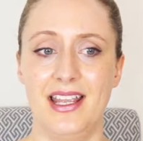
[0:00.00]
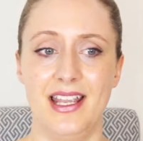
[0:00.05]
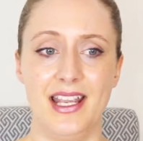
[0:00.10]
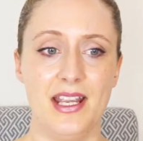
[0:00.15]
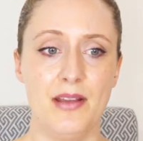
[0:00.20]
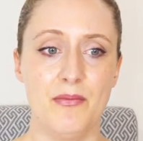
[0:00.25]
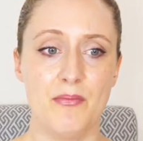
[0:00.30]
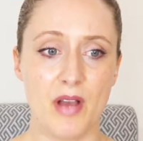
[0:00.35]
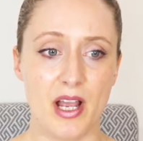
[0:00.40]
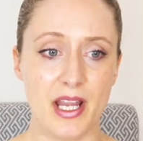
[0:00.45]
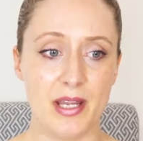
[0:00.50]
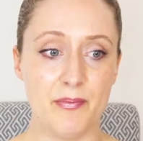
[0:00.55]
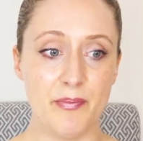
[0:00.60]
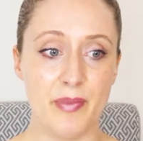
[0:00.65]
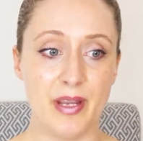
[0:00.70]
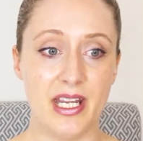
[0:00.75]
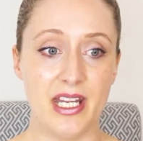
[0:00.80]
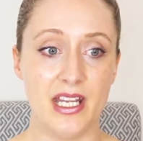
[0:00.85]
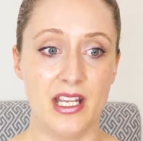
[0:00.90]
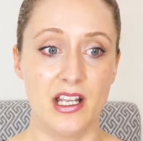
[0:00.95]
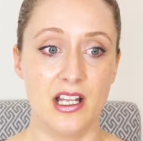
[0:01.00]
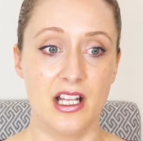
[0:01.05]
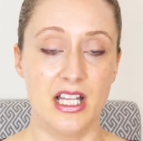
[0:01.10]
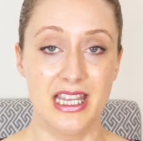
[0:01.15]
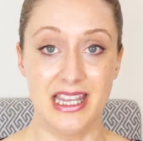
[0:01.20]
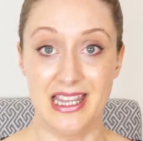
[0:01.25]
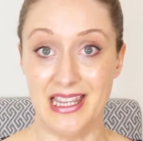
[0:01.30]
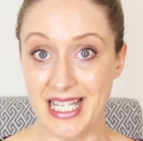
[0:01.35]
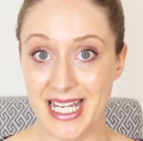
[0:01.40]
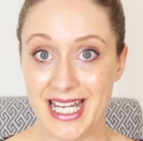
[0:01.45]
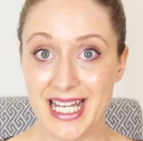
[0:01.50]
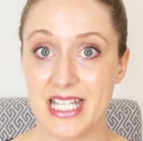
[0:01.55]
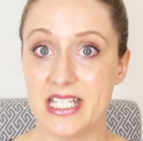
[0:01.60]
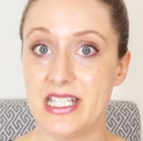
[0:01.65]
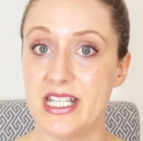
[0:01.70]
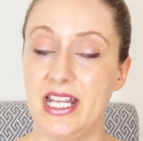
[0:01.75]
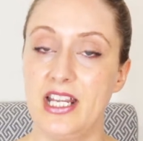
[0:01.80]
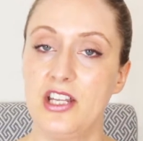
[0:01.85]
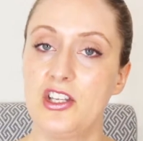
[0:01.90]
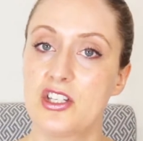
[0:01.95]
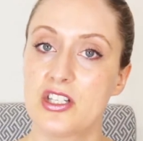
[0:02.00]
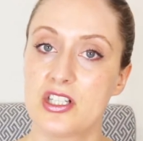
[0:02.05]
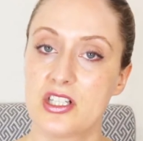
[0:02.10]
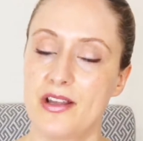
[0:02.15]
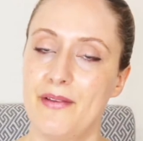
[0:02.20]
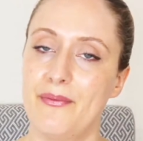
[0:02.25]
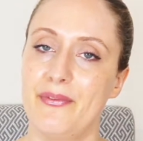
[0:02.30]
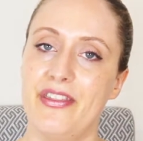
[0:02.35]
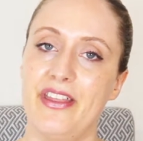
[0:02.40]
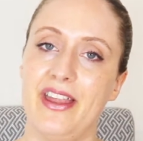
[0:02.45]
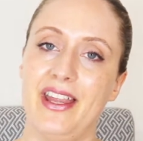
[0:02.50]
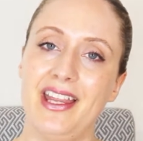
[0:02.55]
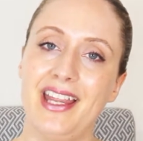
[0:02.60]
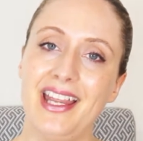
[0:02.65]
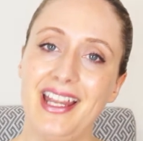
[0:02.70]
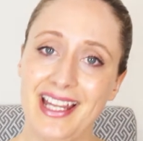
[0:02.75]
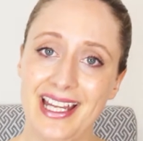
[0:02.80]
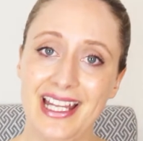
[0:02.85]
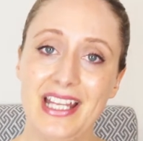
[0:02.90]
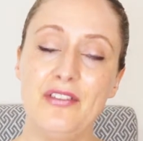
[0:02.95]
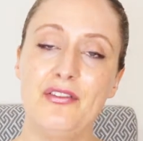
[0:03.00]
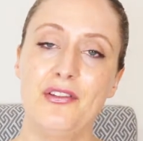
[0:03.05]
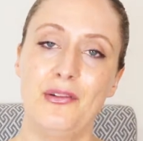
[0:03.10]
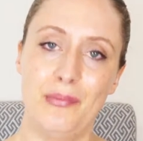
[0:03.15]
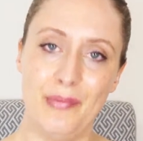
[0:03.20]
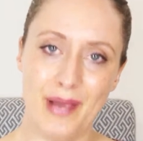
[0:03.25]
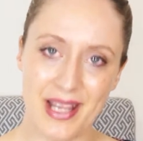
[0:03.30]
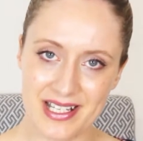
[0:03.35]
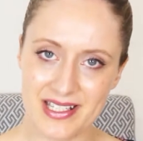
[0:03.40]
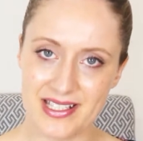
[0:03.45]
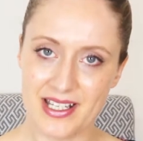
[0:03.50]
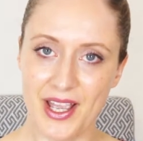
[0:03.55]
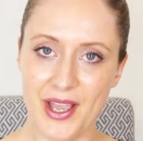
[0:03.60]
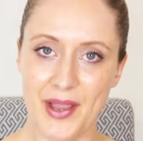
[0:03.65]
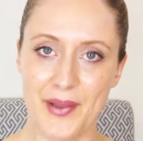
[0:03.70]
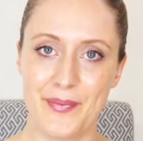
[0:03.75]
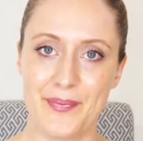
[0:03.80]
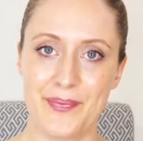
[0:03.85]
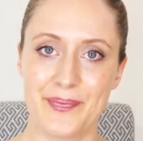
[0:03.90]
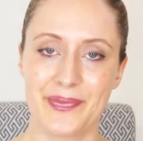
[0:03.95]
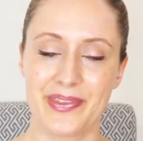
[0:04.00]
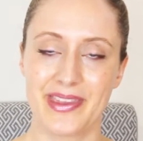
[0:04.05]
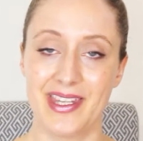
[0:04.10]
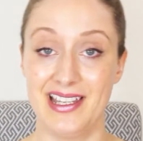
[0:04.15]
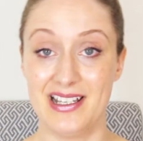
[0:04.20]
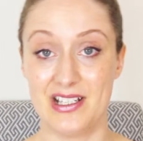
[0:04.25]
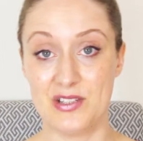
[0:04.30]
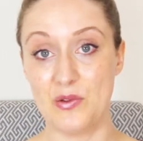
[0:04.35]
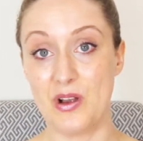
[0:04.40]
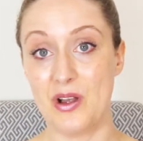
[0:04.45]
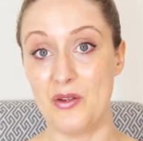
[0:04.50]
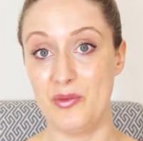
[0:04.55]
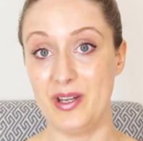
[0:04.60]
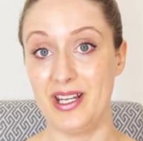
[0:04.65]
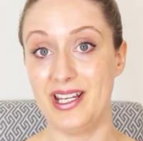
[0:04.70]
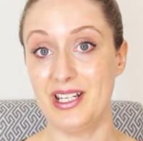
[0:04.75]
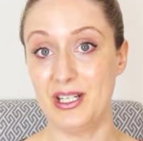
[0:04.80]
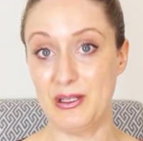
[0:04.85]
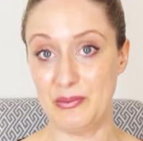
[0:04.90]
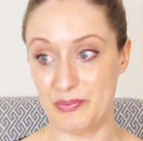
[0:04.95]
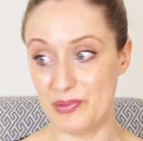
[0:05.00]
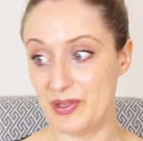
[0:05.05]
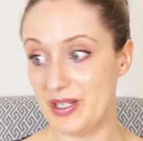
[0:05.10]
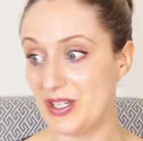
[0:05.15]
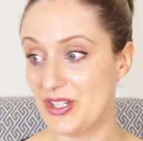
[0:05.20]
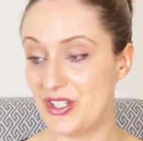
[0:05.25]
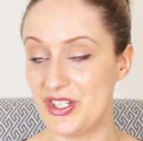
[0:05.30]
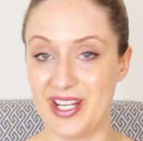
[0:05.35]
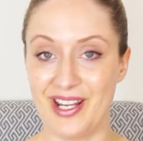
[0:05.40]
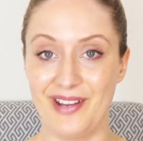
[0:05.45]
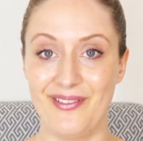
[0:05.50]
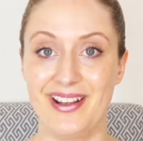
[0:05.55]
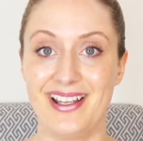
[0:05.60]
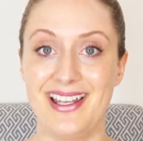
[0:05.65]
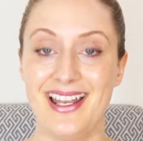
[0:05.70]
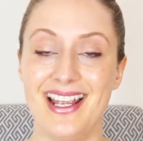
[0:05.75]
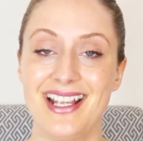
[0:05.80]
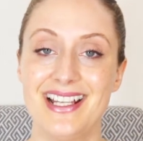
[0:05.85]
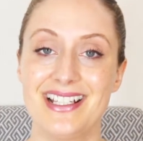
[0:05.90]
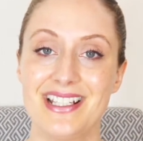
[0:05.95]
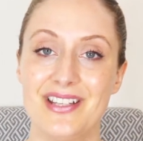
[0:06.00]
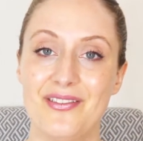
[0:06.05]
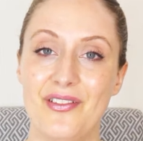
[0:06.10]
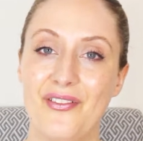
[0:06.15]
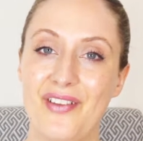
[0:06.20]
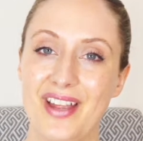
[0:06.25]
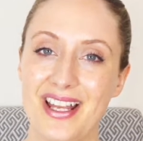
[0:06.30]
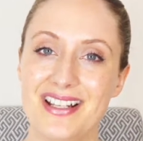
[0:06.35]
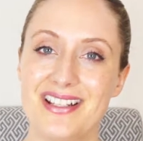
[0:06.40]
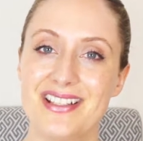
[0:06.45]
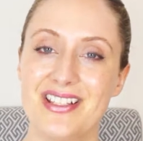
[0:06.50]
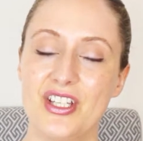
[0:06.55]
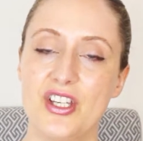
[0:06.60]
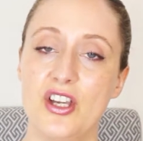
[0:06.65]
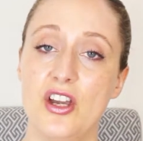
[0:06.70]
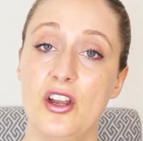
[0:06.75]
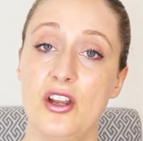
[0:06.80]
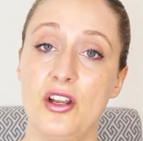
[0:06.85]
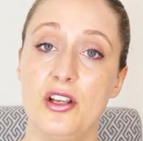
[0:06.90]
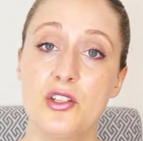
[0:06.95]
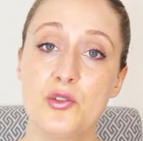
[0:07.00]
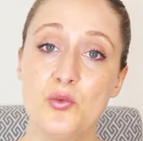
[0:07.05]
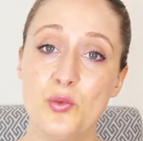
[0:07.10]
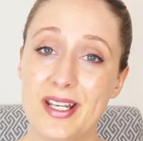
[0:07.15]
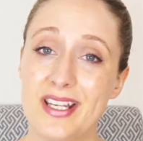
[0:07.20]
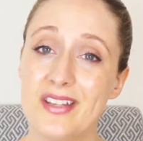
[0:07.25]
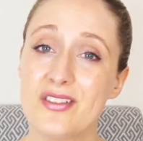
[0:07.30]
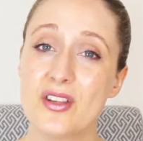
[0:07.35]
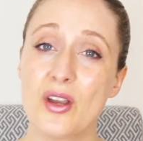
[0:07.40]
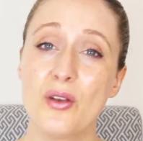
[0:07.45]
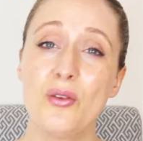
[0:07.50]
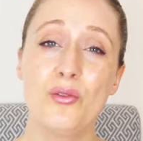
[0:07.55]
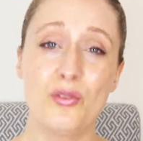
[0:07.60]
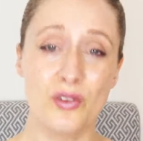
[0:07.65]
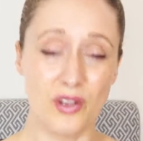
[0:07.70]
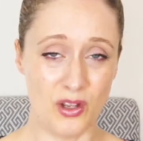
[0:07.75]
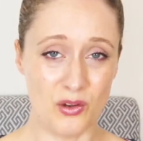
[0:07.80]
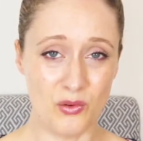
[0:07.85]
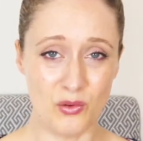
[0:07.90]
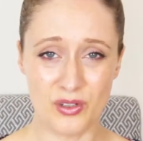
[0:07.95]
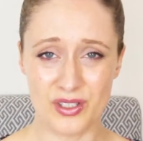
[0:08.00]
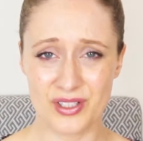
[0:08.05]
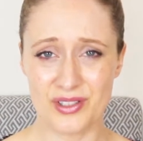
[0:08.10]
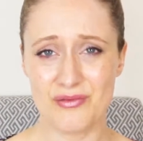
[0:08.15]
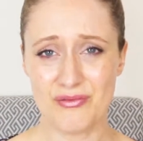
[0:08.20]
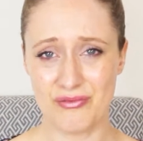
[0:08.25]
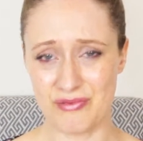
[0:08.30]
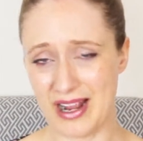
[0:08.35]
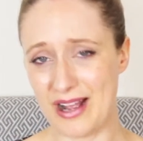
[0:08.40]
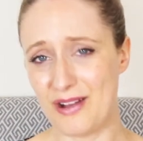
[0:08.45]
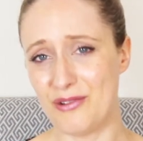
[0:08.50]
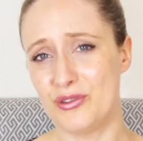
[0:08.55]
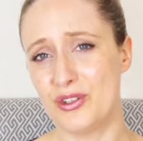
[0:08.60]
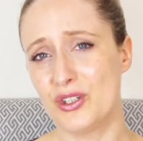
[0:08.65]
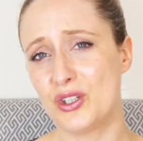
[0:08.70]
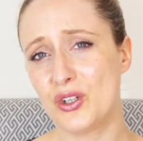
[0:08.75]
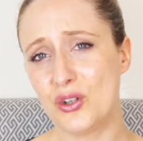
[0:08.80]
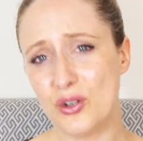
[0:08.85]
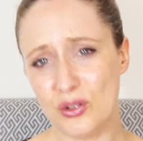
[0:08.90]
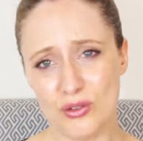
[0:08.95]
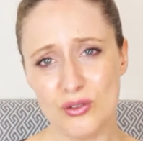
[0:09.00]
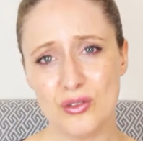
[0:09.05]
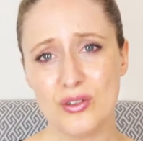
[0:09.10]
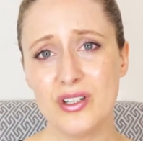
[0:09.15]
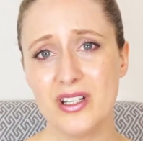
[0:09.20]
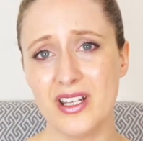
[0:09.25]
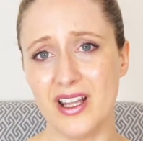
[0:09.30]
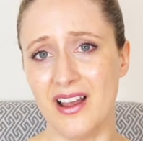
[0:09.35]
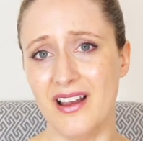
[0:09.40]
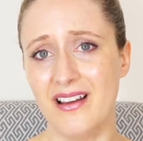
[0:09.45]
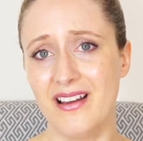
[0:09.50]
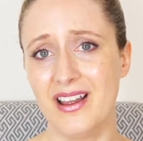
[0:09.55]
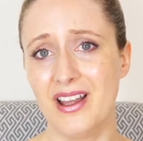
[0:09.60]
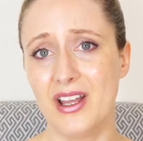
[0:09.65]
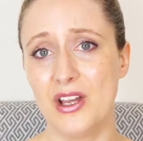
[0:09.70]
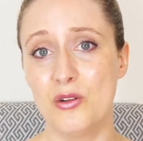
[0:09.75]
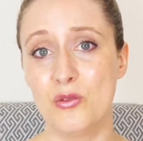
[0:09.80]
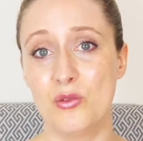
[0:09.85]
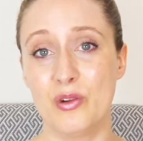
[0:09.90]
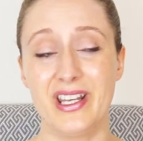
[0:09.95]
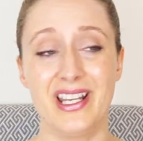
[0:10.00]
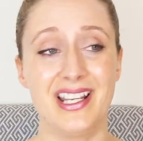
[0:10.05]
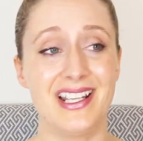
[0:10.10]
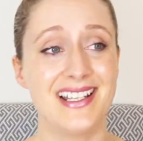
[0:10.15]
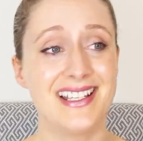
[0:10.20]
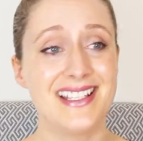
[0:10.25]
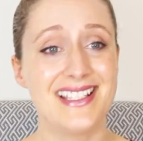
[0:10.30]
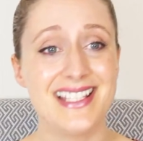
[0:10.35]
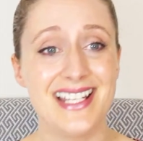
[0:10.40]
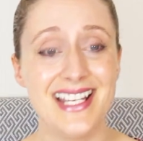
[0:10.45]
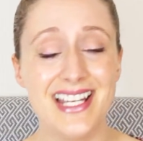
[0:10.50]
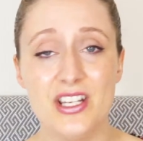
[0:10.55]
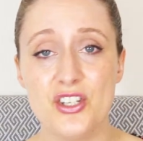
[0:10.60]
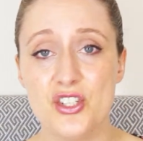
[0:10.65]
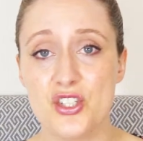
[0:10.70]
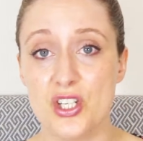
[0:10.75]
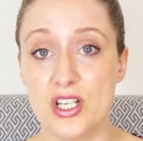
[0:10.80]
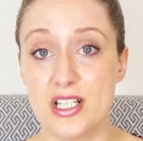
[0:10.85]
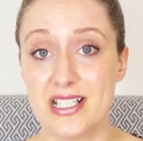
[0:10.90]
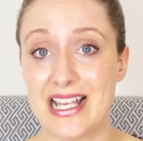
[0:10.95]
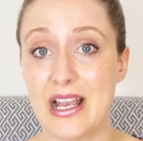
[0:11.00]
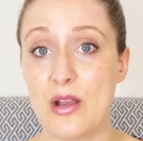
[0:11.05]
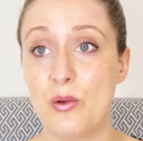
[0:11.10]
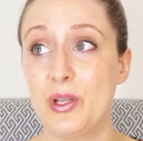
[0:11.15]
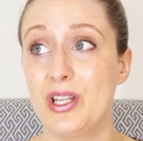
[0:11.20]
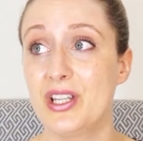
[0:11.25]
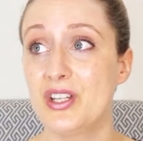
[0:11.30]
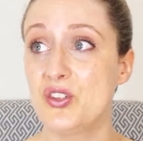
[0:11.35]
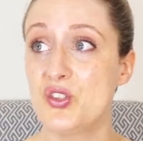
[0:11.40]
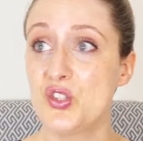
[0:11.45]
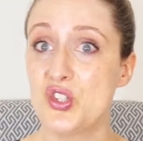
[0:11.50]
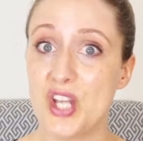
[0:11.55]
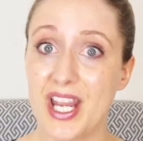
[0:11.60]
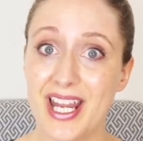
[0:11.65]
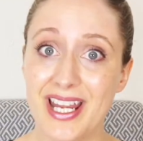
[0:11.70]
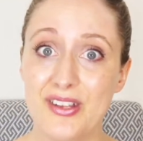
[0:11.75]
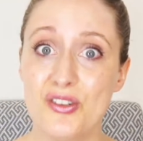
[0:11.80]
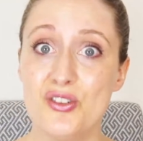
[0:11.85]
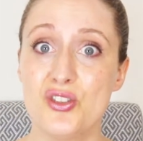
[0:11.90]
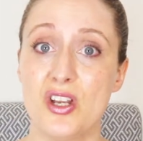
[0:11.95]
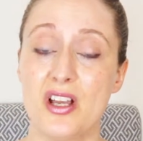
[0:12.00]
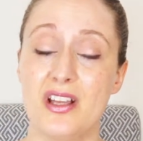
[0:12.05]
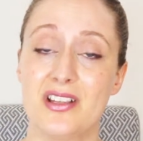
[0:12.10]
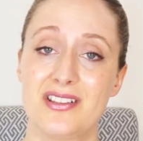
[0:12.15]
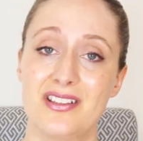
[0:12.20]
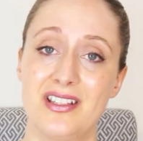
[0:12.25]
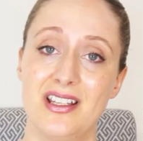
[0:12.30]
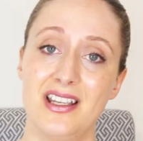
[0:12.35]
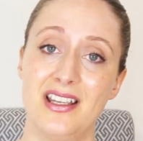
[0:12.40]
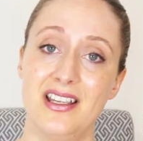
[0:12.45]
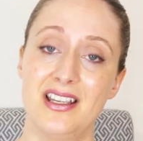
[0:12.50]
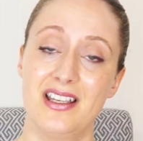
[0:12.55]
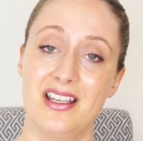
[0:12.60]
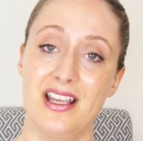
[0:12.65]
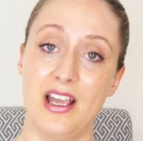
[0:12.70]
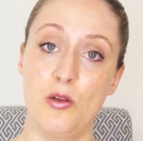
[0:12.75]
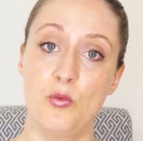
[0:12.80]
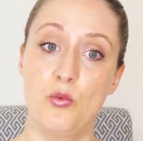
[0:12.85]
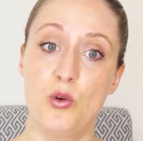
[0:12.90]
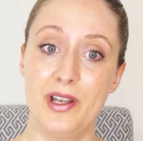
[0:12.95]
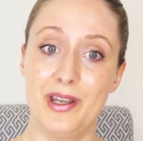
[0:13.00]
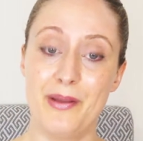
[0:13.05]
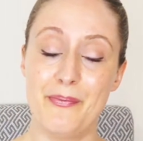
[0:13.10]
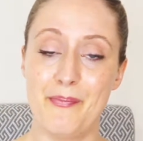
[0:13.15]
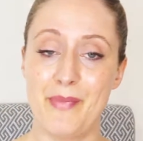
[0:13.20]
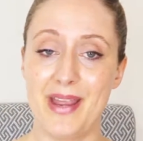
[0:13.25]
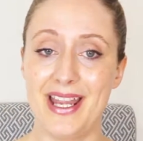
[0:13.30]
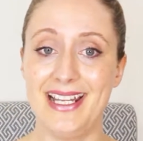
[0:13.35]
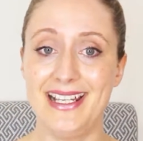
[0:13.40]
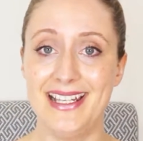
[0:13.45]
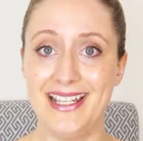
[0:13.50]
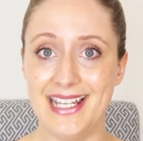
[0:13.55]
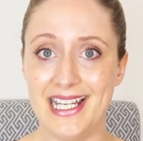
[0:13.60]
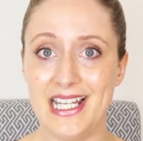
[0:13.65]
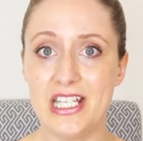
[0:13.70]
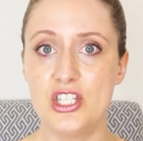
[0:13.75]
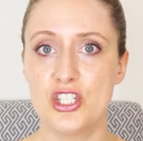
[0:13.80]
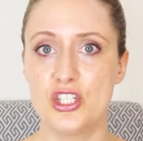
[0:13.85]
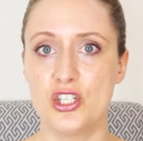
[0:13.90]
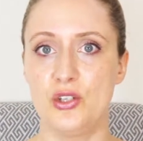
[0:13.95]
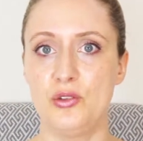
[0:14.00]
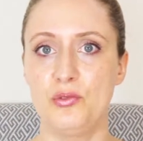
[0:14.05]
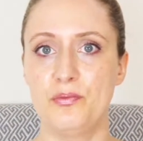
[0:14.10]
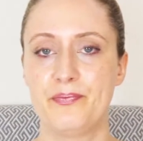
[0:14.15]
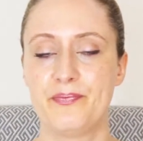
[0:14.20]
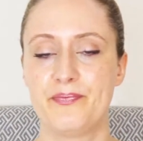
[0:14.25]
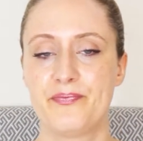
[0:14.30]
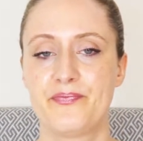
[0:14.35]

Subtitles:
It might be leading to something even better. That's why we can appreciate when negative events occur, because we don't know what's around the corner, what it can teach us, how it can change us, and what it may lead to.